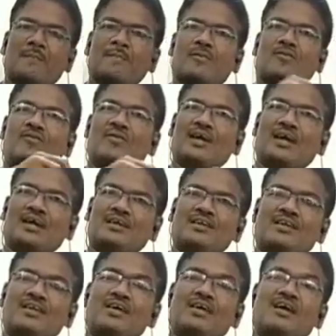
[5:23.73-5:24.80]

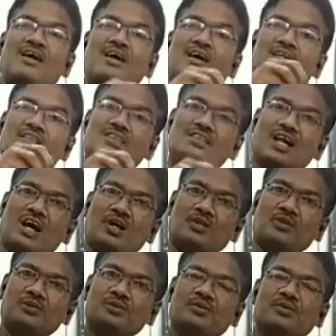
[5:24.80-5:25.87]
when a
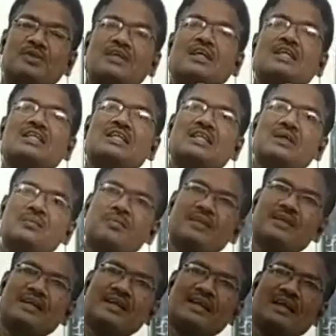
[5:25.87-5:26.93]
sound is
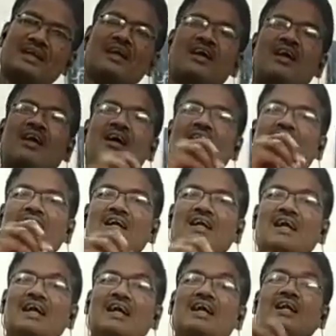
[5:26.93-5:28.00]
repeated
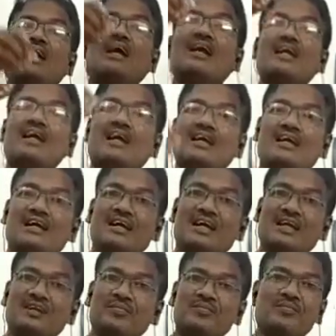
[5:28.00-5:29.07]
again and
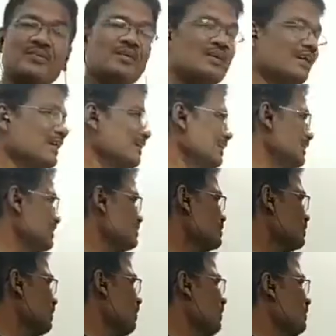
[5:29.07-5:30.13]
again, it is
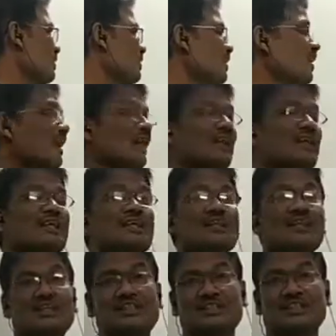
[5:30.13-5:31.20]
called
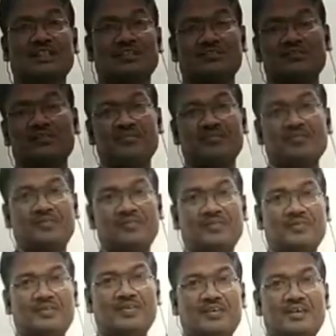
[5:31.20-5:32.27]
alliteration.
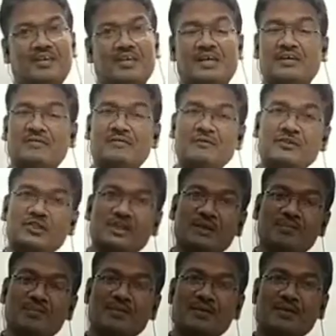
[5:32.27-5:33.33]
If you
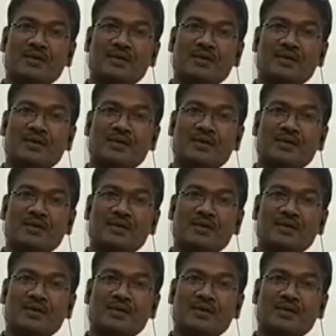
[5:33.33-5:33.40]
see